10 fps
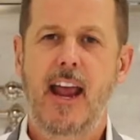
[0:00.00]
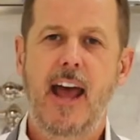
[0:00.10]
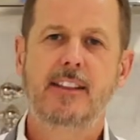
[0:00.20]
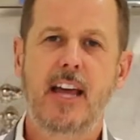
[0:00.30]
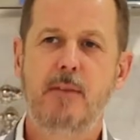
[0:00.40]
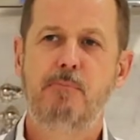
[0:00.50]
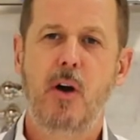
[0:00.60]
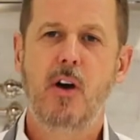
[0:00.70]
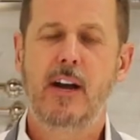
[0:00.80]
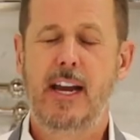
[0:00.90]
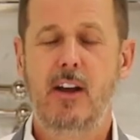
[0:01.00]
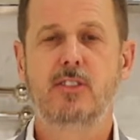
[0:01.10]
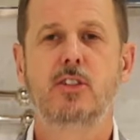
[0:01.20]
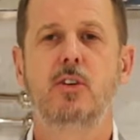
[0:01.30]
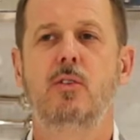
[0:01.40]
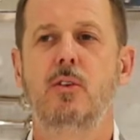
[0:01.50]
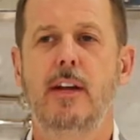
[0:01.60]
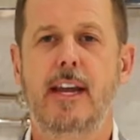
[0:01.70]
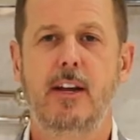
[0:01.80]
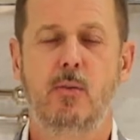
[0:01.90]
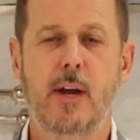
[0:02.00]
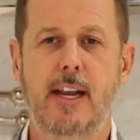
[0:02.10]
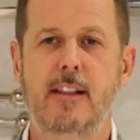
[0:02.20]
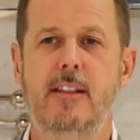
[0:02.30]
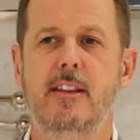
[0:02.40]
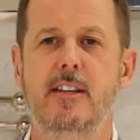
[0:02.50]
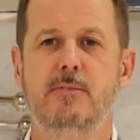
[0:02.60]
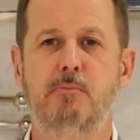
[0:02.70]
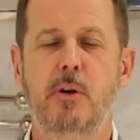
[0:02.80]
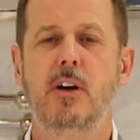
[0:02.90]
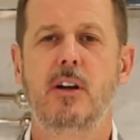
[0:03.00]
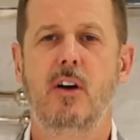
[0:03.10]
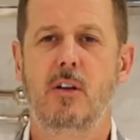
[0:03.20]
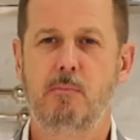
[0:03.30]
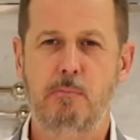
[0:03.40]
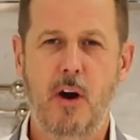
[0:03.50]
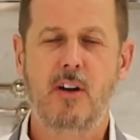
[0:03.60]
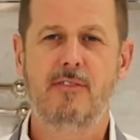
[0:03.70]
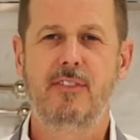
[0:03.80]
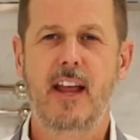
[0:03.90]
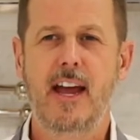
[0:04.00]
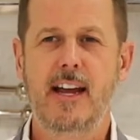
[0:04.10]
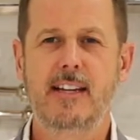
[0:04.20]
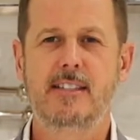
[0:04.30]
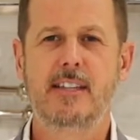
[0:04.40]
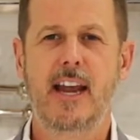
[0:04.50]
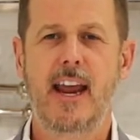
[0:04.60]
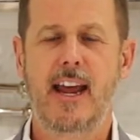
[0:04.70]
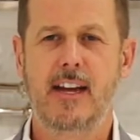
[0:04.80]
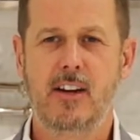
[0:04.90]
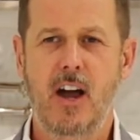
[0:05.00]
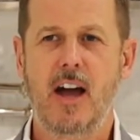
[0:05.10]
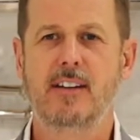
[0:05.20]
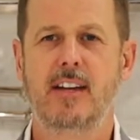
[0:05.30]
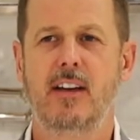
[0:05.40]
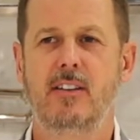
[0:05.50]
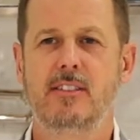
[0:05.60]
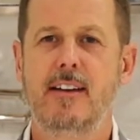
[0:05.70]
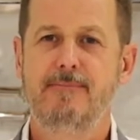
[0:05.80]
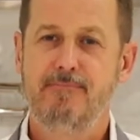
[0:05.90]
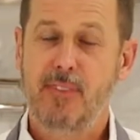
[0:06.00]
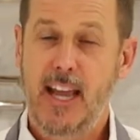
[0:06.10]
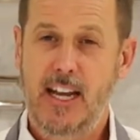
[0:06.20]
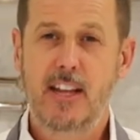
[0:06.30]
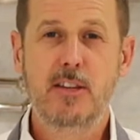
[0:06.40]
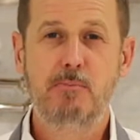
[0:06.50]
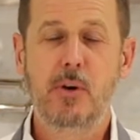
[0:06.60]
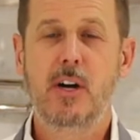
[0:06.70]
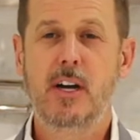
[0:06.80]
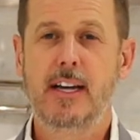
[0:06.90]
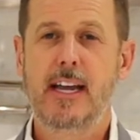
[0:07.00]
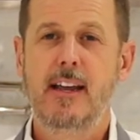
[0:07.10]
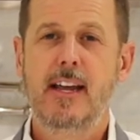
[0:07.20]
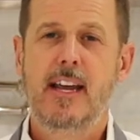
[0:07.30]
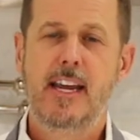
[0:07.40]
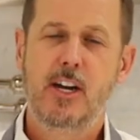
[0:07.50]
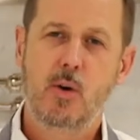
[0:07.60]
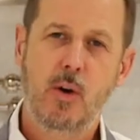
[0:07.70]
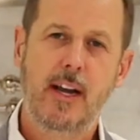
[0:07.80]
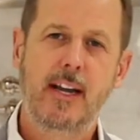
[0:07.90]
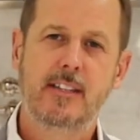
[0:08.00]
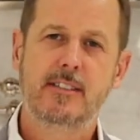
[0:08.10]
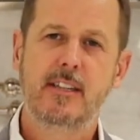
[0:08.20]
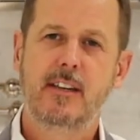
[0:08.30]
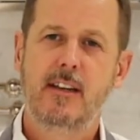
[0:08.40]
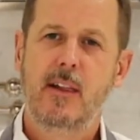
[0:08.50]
at that bar he had written this book called Barflies and Cocktails, and in the book he credits